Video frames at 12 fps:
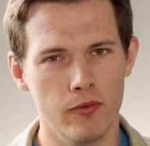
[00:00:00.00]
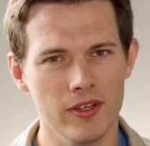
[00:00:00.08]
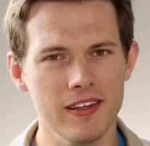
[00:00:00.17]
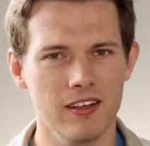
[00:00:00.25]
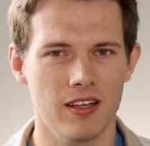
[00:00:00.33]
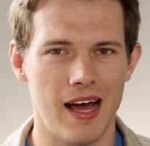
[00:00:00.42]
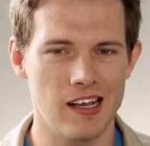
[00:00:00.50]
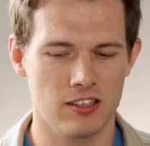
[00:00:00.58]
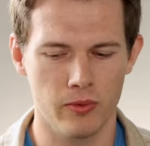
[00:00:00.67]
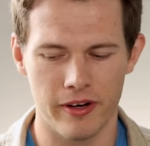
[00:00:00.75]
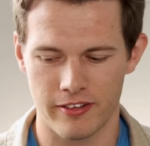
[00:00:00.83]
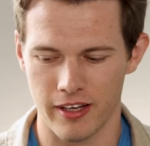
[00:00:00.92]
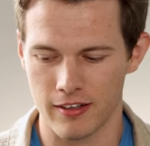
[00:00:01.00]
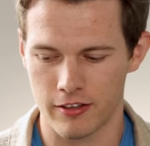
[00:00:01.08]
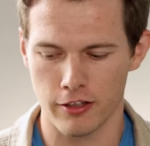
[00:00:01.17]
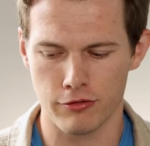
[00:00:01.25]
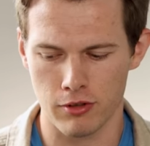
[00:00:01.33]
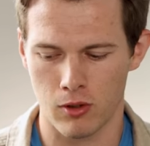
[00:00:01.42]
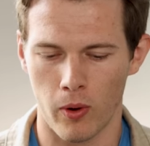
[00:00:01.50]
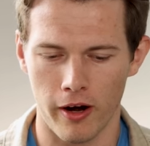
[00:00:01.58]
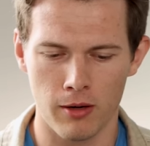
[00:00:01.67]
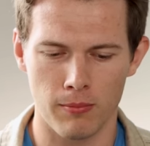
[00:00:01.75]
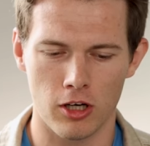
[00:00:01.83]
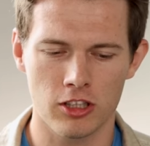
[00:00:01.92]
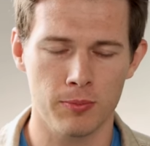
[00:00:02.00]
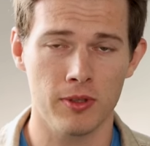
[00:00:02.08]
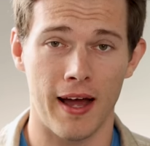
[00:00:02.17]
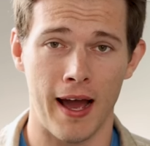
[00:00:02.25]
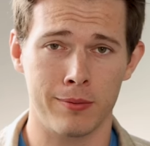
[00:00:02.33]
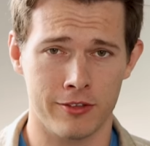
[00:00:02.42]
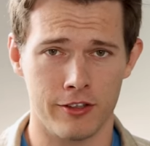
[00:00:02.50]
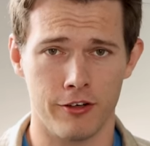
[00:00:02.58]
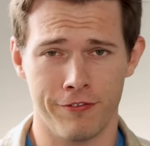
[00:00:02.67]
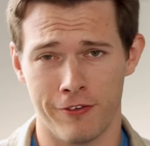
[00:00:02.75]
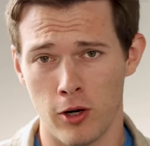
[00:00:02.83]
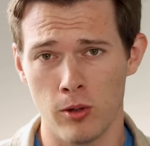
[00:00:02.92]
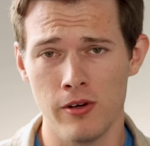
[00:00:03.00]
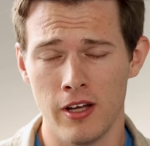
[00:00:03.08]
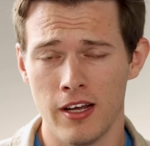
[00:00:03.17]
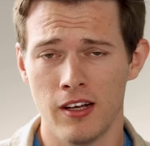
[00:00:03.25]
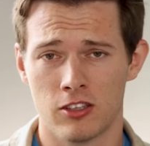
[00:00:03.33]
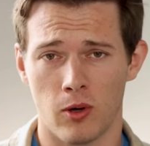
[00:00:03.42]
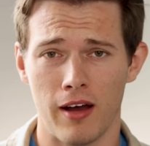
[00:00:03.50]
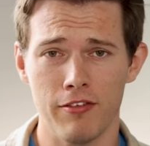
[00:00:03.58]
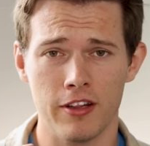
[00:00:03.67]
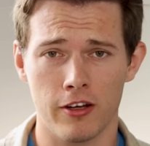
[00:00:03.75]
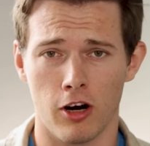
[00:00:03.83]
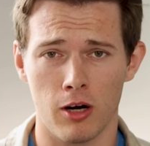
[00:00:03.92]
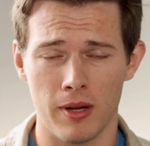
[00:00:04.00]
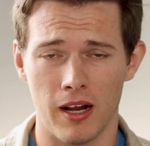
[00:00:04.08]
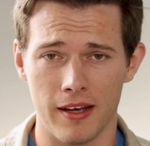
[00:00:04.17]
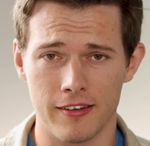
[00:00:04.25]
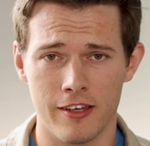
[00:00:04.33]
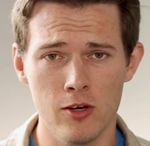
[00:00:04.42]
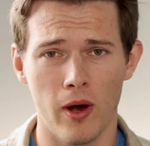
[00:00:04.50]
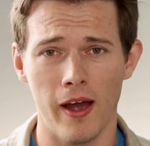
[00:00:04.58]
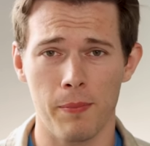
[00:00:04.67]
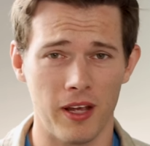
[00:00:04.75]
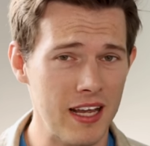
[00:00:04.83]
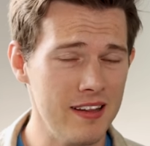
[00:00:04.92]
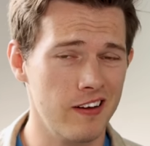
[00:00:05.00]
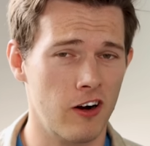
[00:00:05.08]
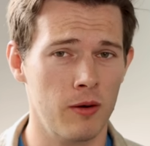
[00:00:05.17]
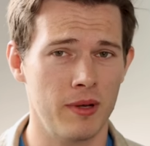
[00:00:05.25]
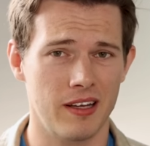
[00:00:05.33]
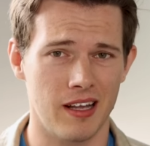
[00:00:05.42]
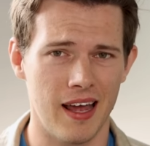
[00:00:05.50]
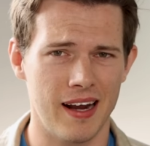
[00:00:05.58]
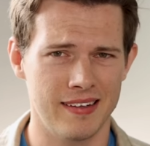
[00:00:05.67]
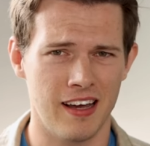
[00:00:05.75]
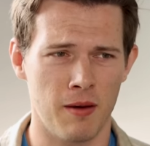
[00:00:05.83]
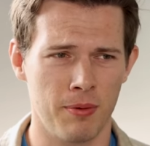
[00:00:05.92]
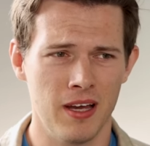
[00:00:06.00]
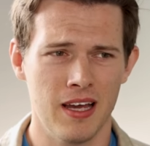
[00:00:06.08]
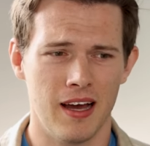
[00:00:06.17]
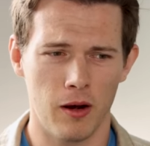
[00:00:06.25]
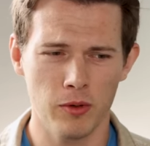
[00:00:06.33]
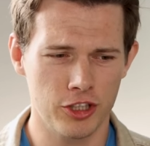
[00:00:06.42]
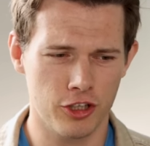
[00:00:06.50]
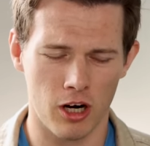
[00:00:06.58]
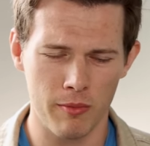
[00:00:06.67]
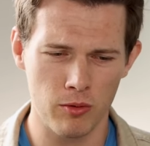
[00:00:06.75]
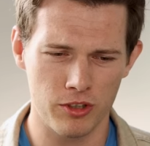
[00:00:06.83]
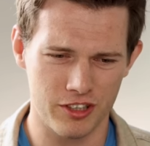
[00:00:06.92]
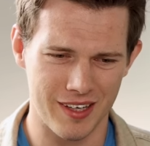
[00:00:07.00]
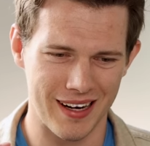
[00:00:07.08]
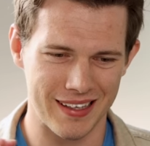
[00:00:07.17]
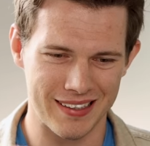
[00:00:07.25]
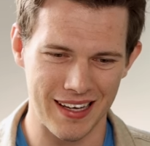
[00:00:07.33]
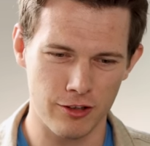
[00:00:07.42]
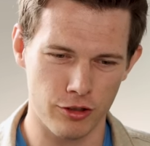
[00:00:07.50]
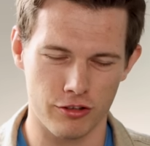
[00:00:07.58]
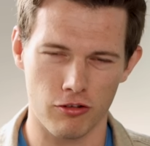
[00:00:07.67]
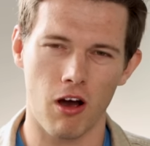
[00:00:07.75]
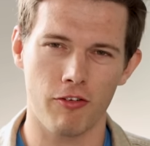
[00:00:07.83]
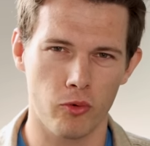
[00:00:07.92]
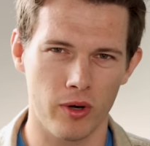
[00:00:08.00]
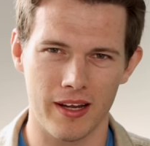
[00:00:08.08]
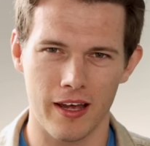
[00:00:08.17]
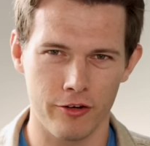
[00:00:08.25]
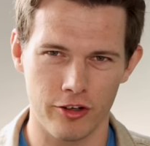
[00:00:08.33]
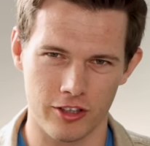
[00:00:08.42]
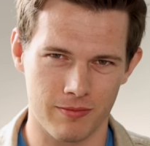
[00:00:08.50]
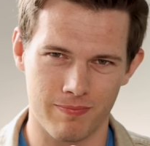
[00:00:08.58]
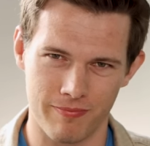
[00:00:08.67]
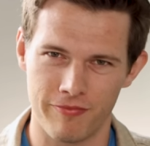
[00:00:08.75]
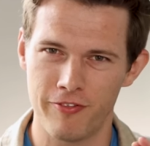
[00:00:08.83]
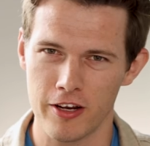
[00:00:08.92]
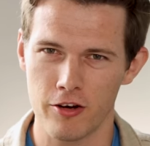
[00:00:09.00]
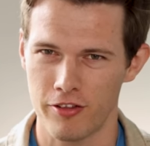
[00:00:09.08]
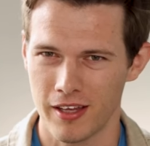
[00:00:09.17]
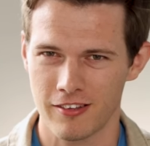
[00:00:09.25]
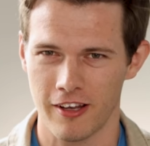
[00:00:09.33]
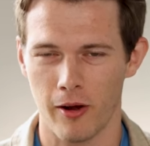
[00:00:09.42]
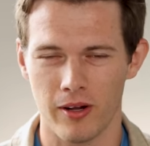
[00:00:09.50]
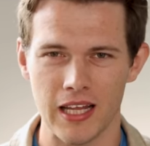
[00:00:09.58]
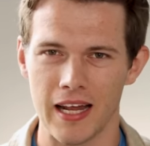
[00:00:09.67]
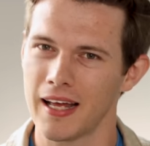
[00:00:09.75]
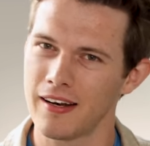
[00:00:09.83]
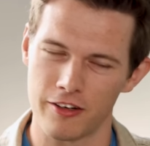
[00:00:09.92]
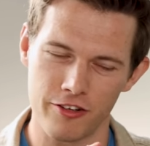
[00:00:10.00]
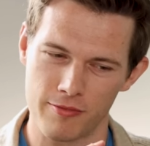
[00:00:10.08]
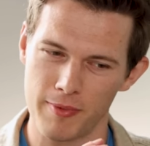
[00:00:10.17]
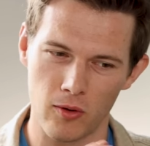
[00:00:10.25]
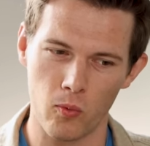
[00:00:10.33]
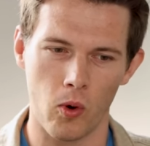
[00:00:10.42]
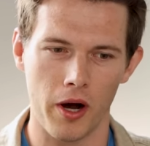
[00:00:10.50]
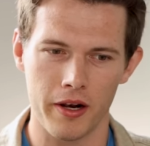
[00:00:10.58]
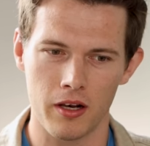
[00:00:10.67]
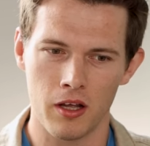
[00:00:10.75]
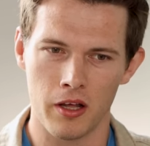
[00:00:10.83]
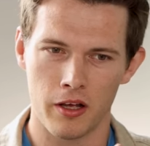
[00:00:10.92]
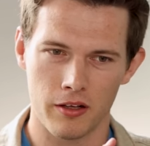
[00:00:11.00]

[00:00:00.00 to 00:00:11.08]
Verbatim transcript: then really the last one is that it does require multiple apps on your phone. So having the Garmin IQ app and the Garmin Connect app, I wish Garmin would just kind of get their software together and just figure things out on that end and just make one